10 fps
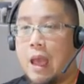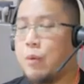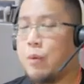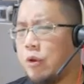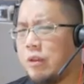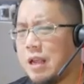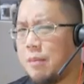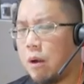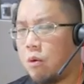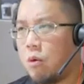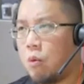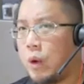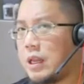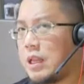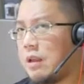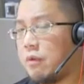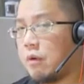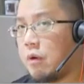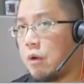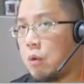And we don't think about what if
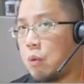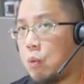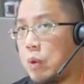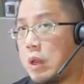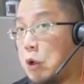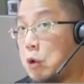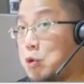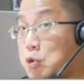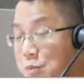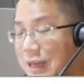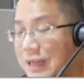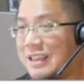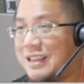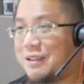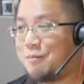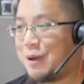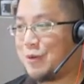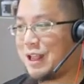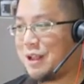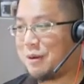we lose money, but we
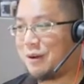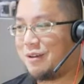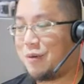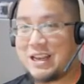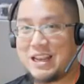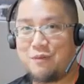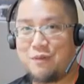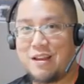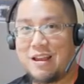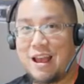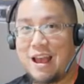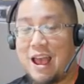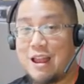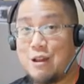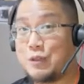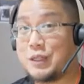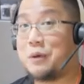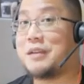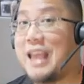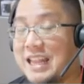think about what if I lose
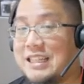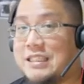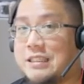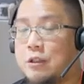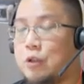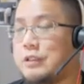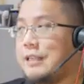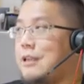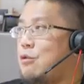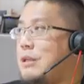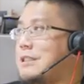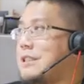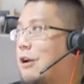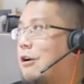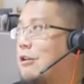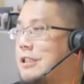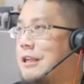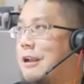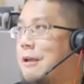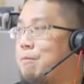out gains. So you see, human
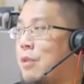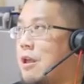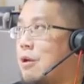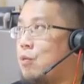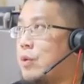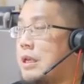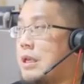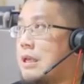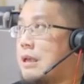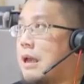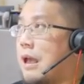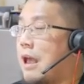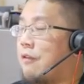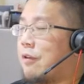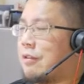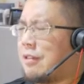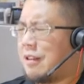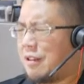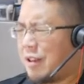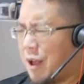psychology, right? We have
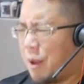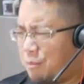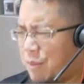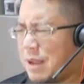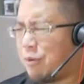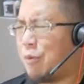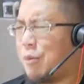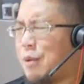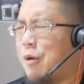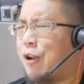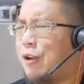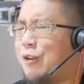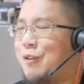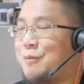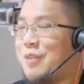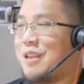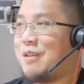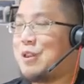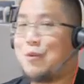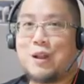a big problem on
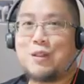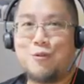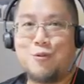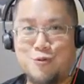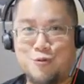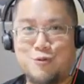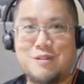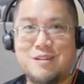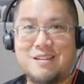we don't want to lose.